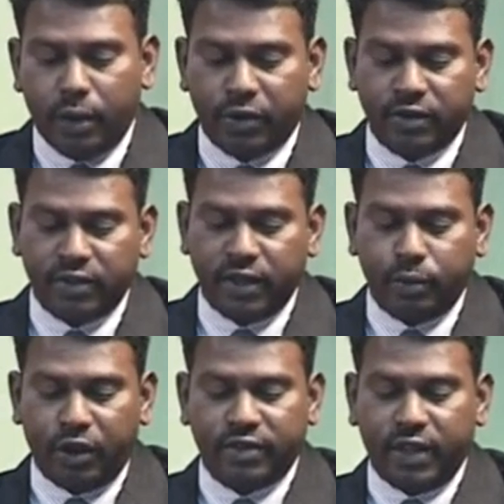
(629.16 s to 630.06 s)

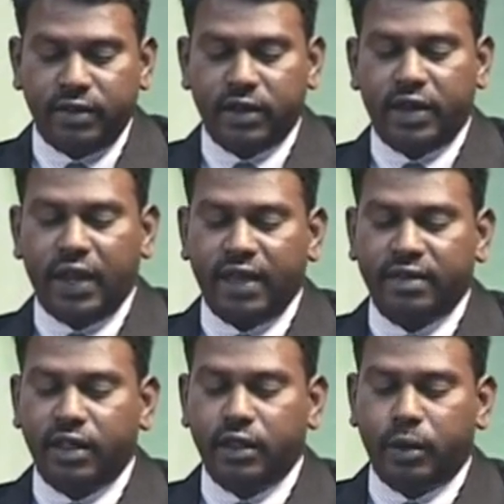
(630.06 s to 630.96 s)
processing process,
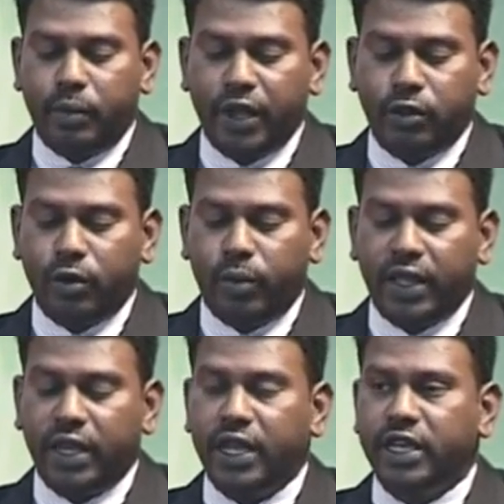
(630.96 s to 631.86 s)
realizing the breakthrough
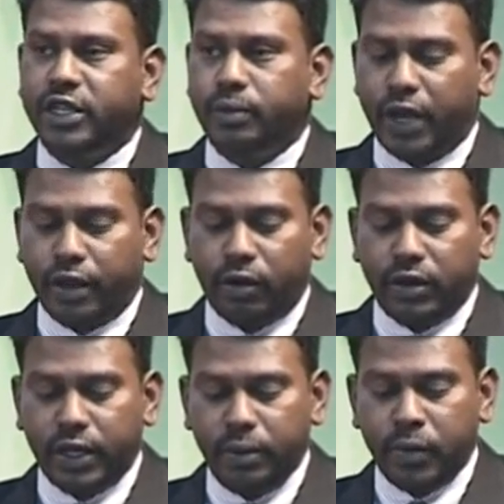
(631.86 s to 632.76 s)
by the near shape
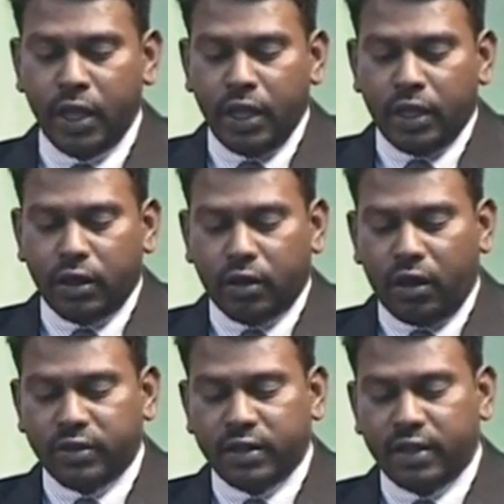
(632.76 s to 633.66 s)
technology. The
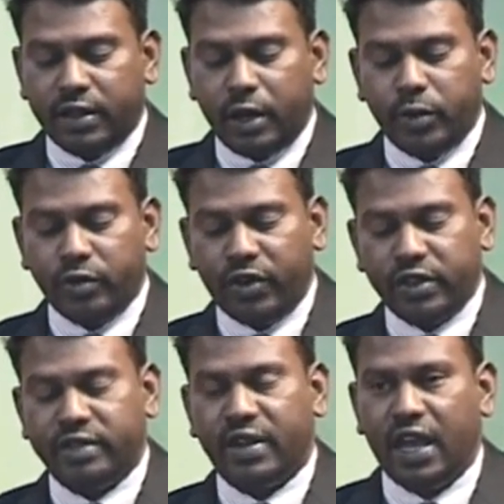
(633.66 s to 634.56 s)
causes the treatment
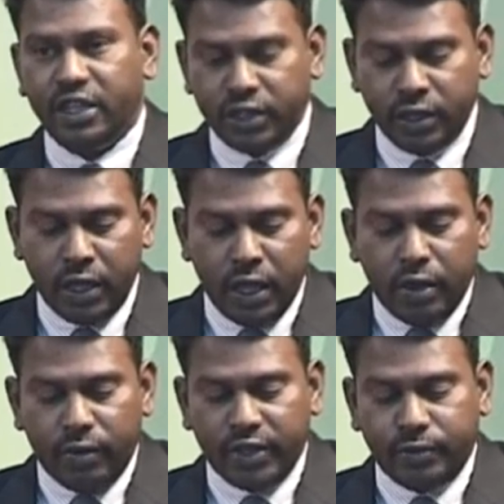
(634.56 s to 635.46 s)
for the slush,
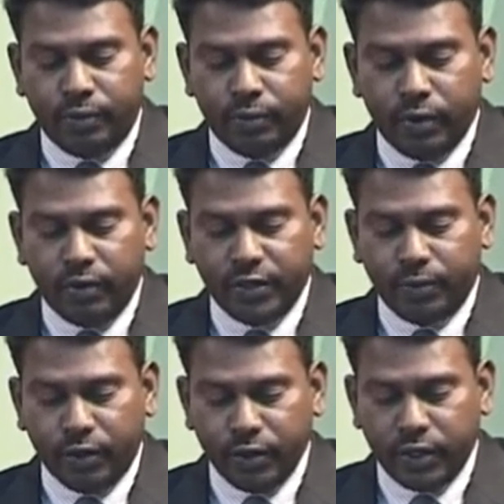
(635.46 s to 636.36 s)
waste
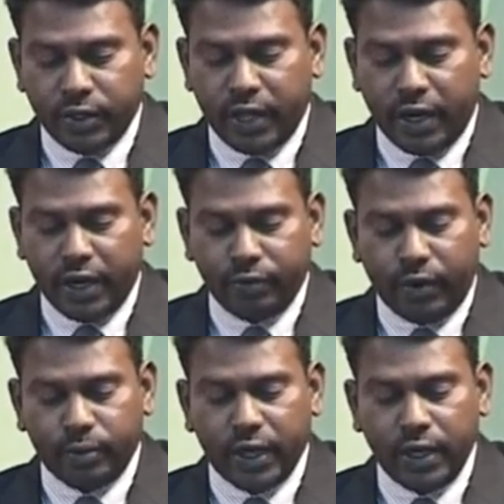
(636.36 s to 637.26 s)
fluid generated
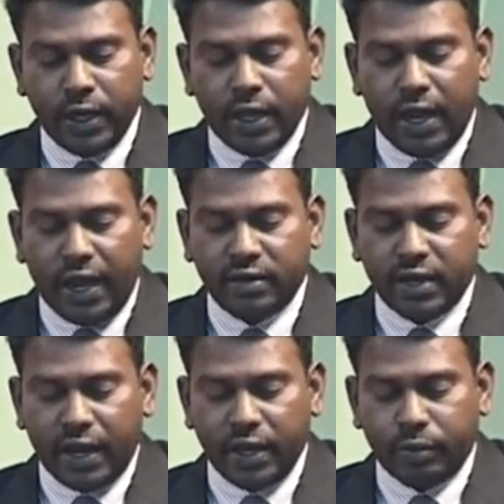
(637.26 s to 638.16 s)
from the lens
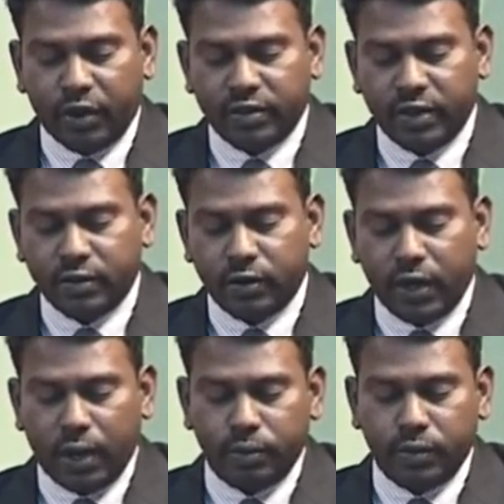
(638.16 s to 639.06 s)
grinding process
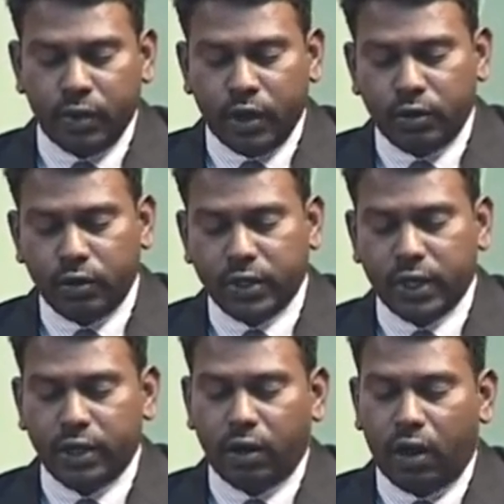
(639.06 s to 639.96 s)
took up
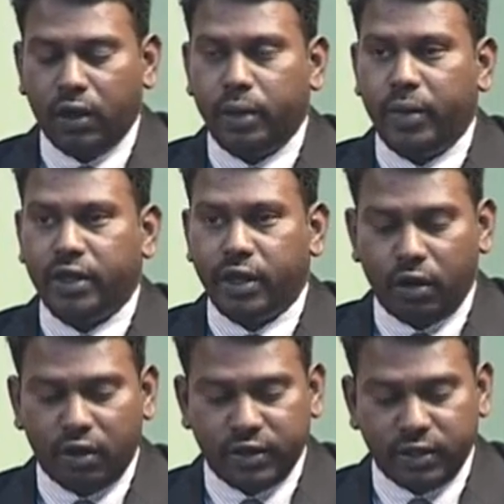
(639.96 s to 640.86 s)
2/3 all the
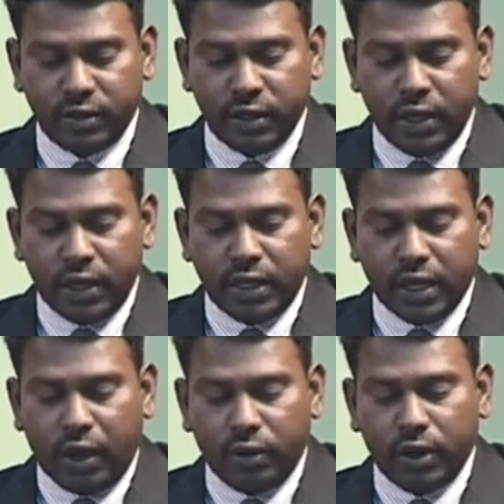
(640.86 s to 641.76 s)
material losses.
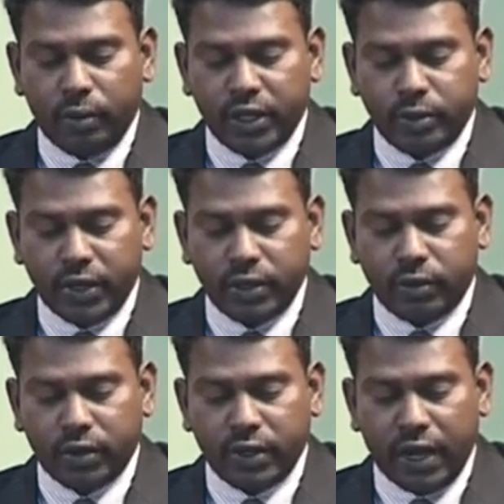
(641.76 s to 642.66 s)
The countermeasurements
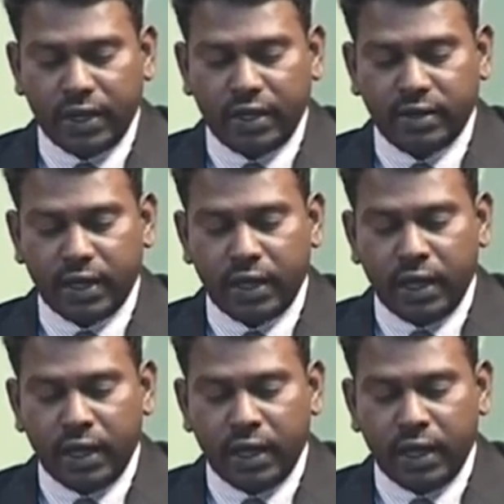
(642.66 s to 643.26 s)
was done is